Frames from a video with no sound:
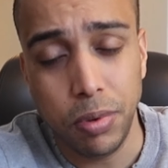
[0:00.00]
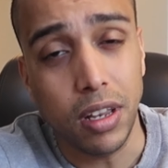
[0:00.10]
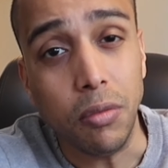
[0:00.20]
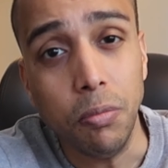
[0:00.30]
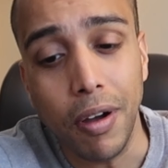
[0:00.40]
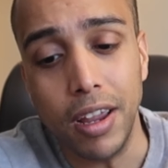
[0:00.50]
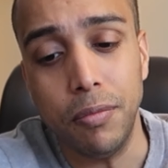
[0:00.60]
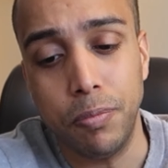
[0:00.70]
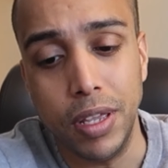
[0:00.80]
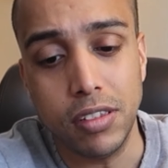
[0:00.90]
but it
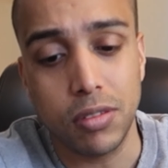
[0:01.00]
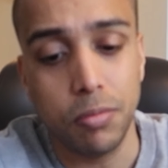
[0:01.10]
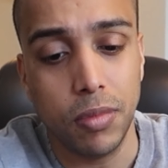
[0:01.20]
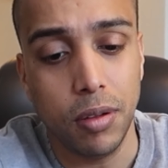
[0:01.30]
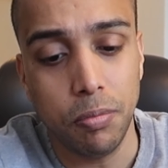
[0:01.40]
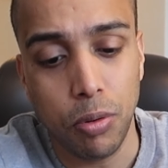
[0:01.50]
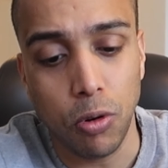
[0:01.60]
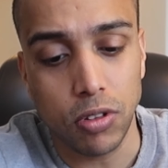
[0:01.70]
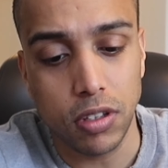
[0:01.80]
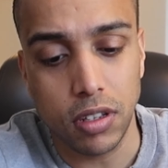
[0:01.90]
might be some
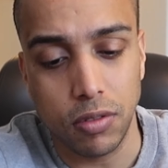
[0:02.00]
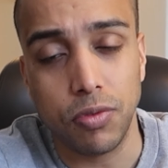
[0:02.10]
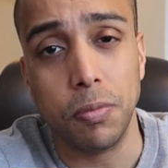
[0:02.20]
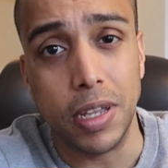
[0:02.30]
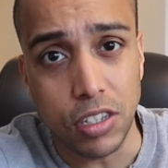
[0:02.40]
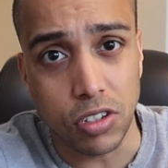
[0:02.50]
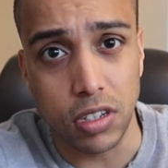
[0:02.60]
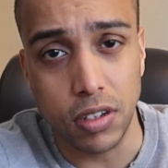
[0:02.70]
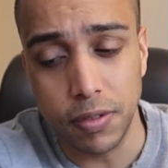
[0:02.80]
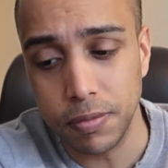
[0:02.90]
important
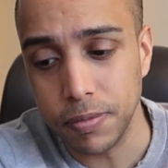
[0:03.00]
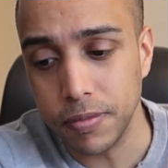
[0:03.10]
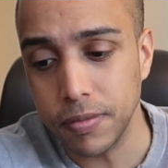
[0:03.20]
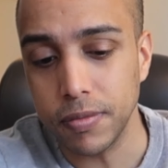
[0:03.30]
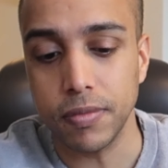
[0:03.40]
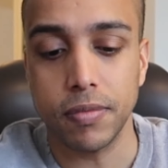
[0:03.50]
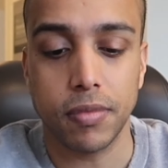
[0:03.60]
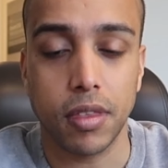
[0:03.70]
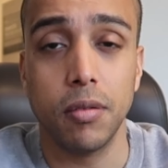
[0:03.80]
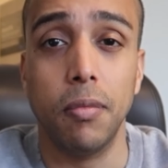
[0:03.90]
information.
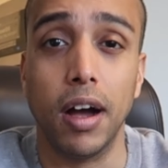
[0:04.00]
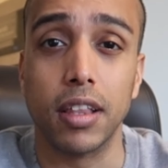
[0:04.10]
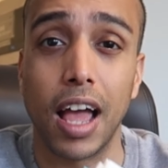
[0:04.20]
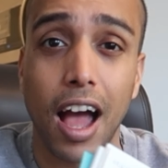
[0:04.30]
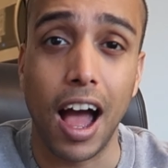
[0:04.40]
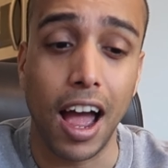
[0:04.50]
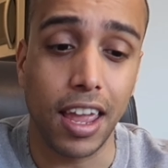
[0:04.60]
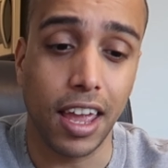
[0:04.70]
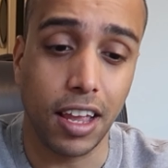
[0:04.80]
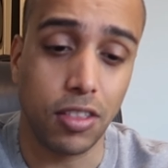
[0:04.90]
But
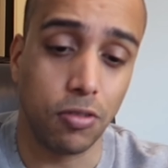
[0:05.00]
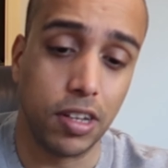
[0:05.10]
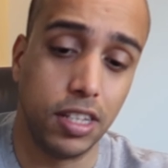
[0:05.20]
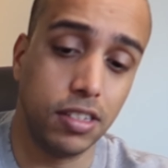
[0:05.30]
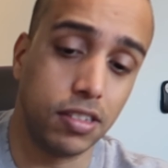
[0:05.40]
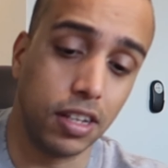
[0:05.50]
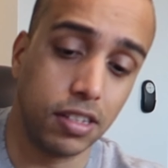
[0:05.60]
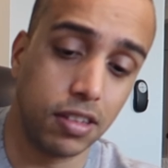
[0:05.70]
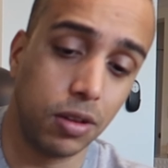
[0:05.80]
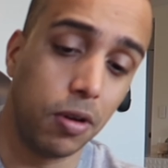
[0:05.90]
I hate to read these
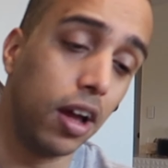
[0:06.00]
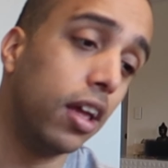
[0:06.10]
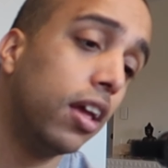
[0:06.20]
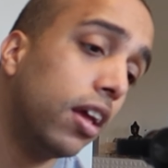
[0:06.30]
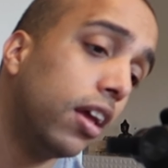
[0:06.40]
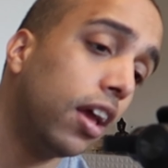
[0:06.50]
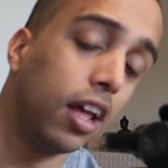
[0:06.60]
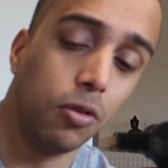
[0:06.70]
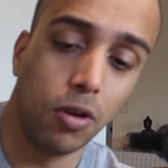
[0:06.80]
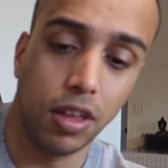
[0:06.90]
things anyway.
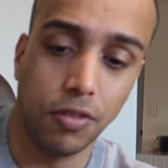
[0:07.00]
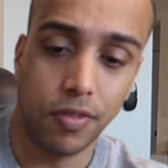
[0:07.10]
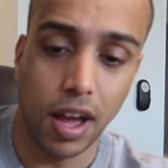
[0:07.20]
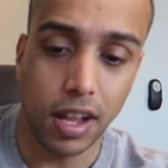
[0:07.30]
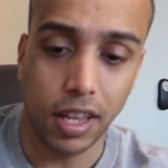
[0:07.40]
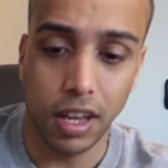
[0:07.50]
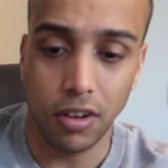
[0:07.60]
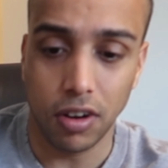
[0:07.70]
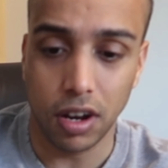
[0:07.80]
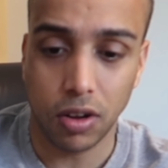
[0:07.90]
Anyway, you've got
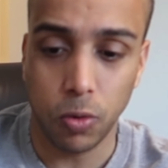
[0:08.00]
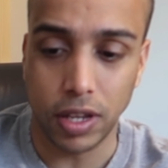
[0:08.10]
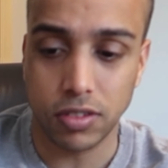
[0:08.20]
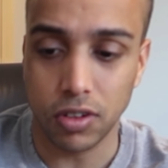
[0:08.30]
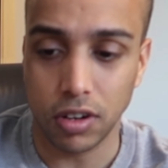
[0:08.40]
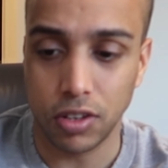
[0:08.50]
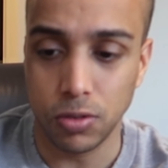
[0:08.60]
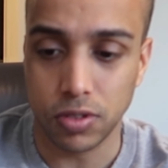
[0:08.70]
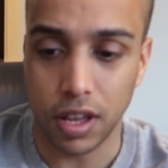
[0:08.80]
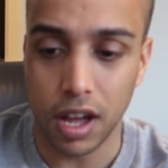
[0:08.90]
here a quick start
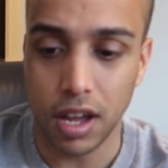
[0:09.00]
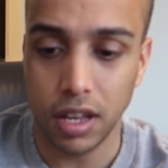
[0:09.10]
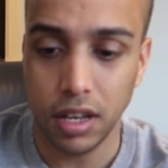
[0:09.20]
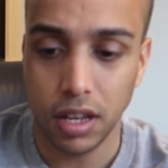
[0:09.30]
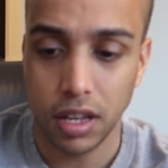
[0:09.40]
user guide.